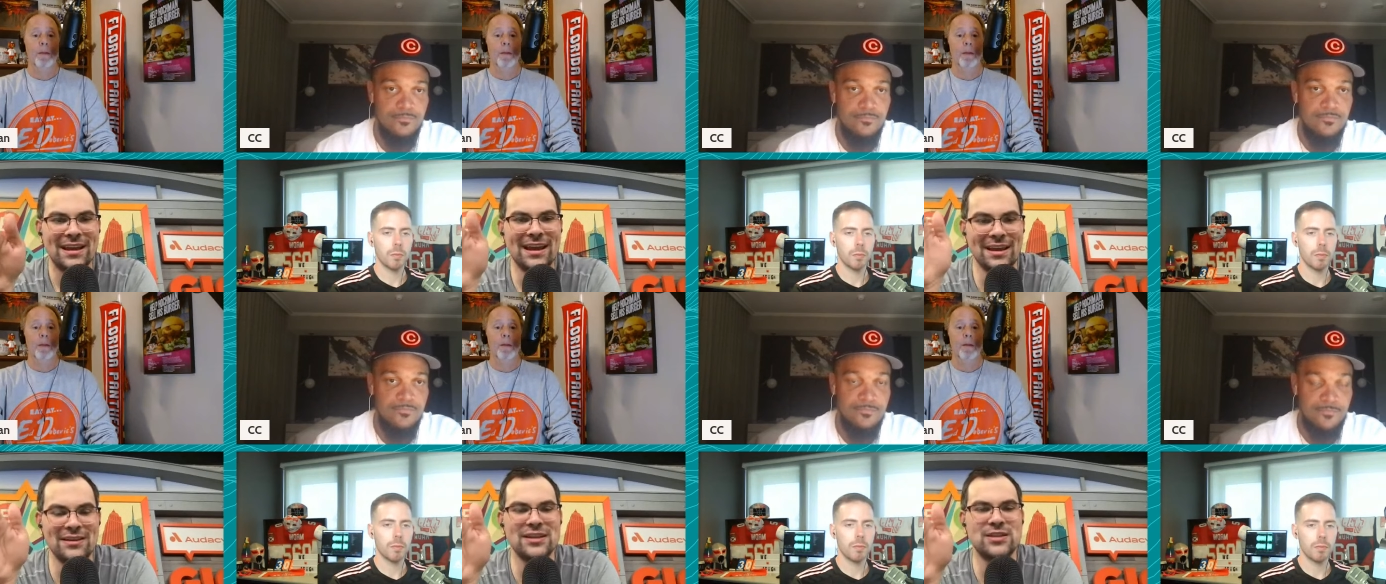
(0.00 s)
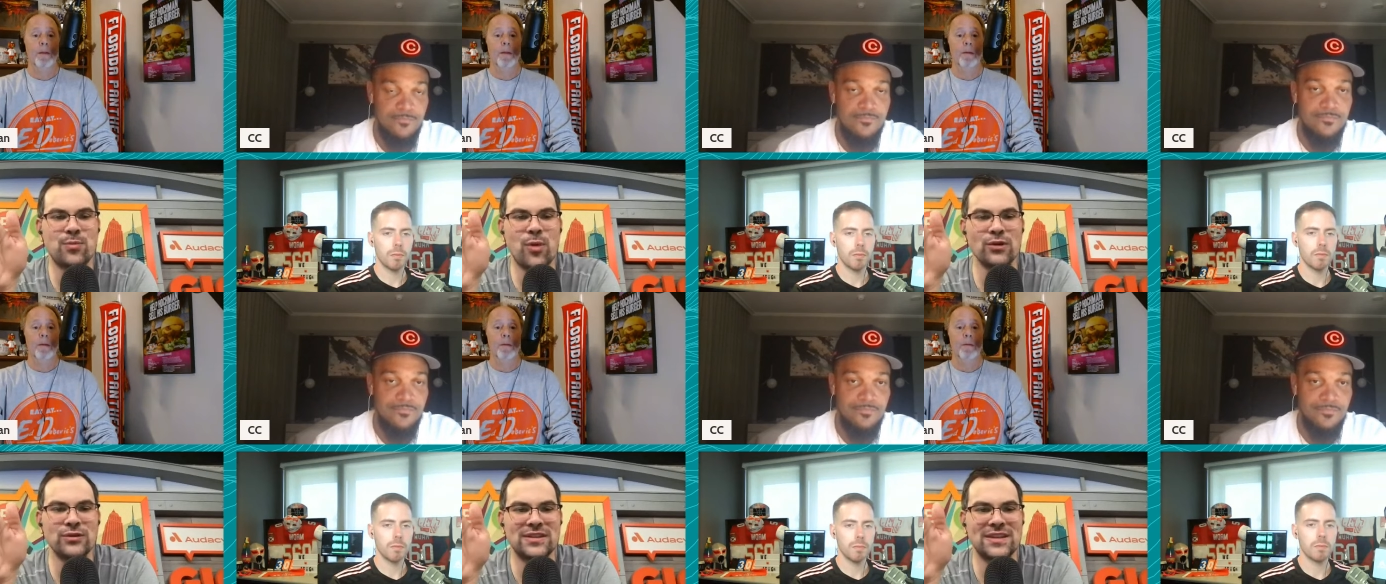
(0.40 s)
Speaker 1: in this
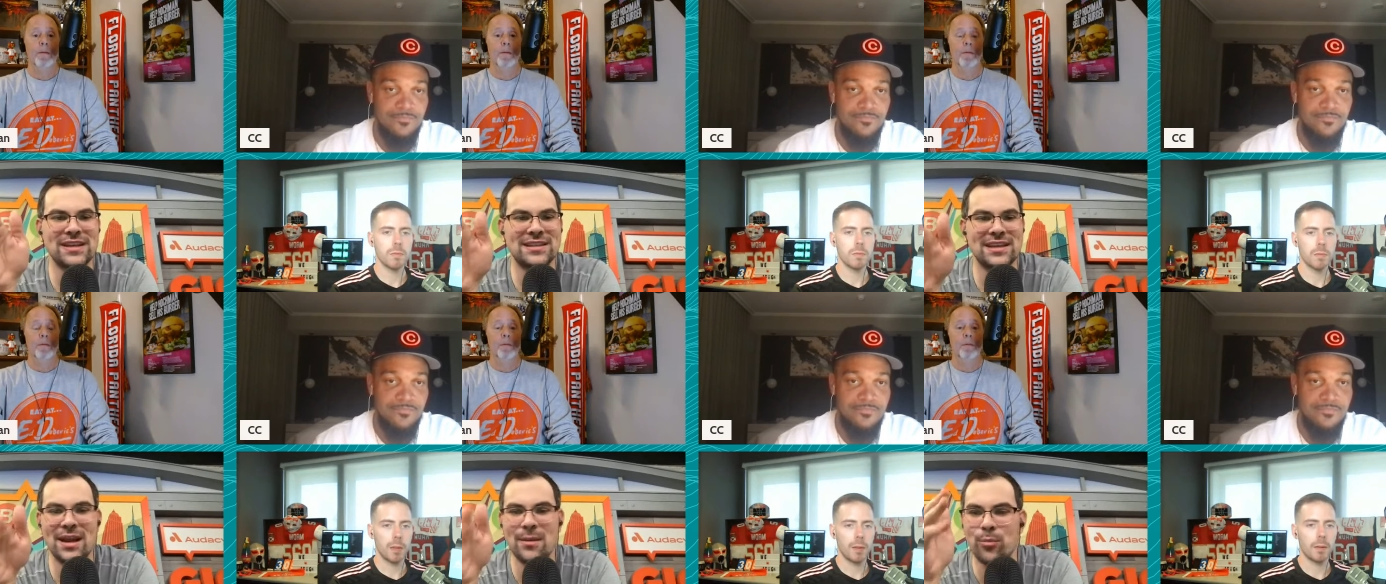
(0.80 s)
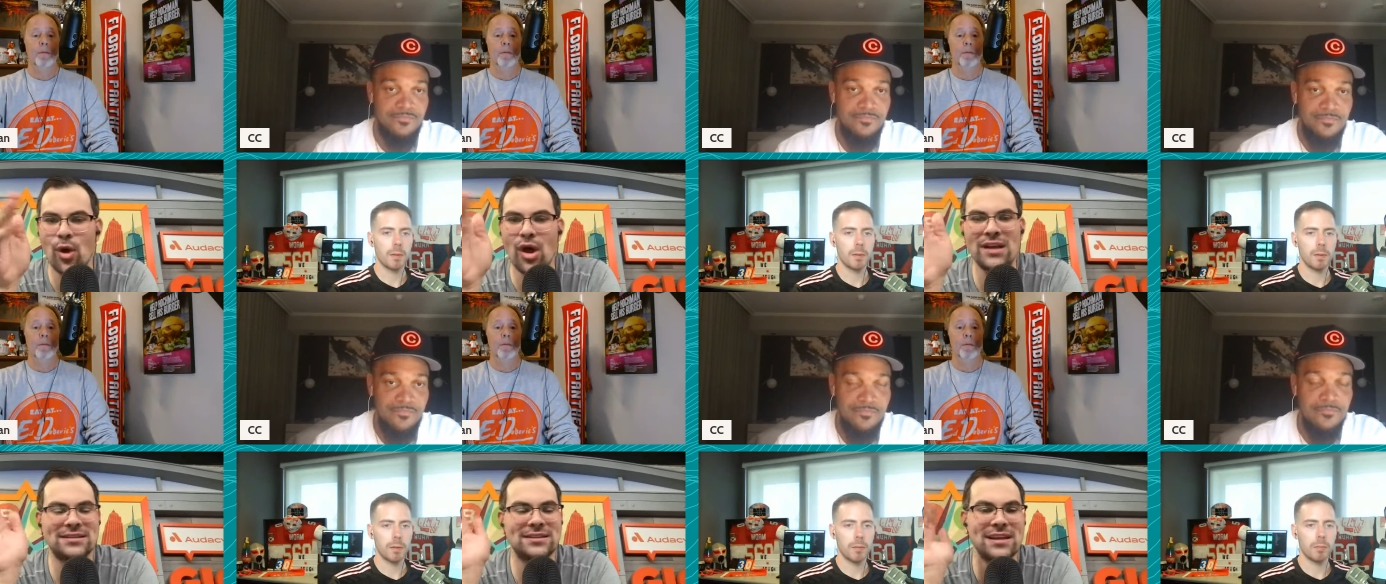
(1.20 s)
postseason. And
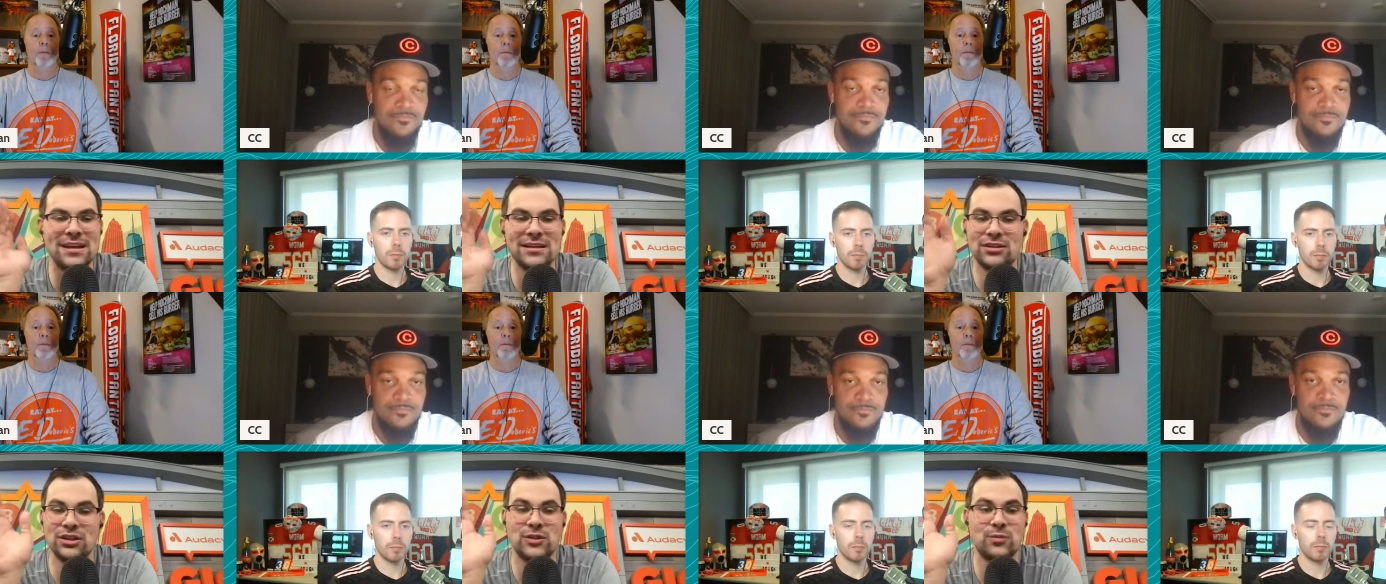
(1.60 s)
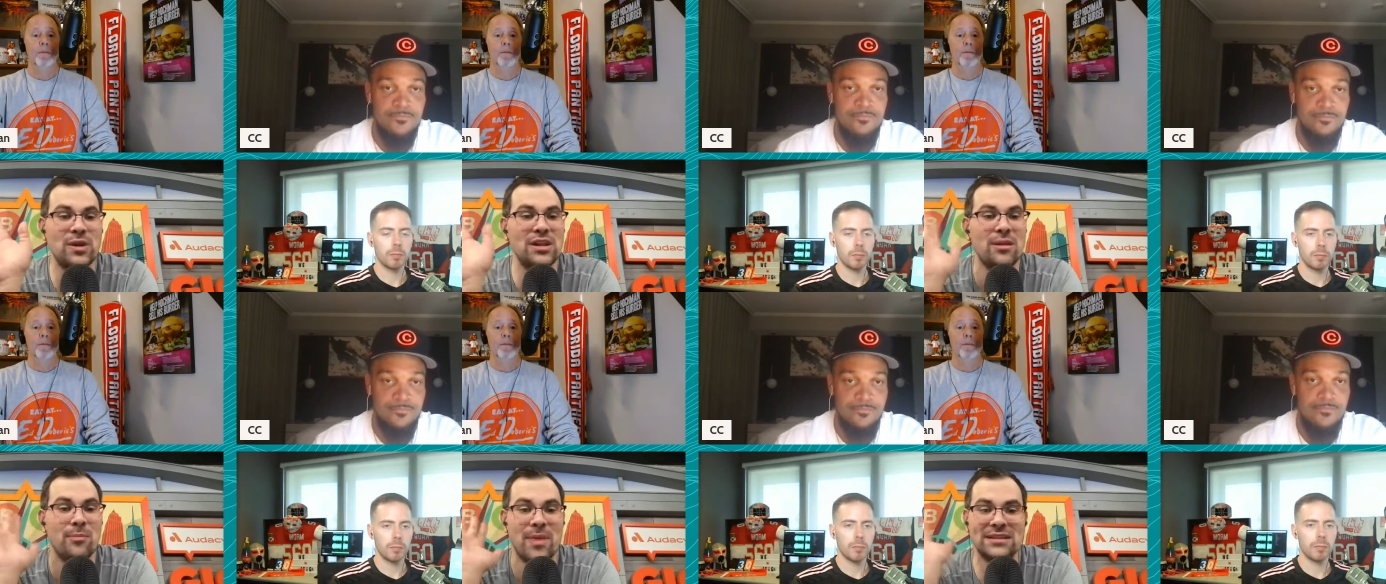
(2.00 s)
Boston has just
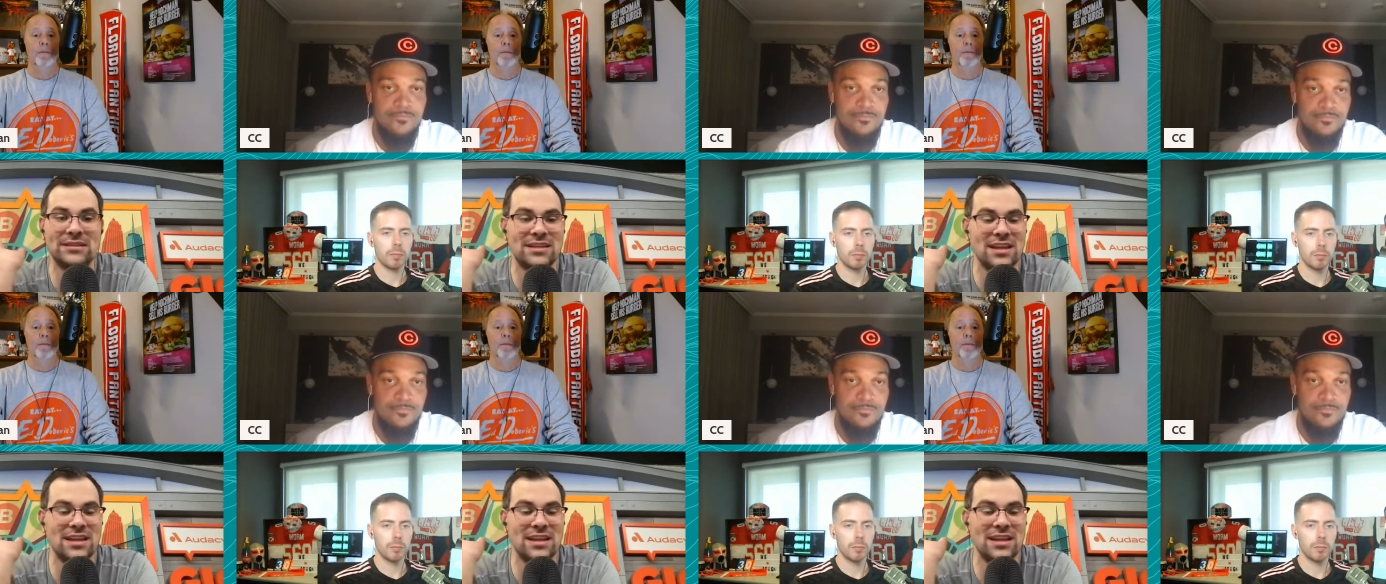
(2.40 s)
been the best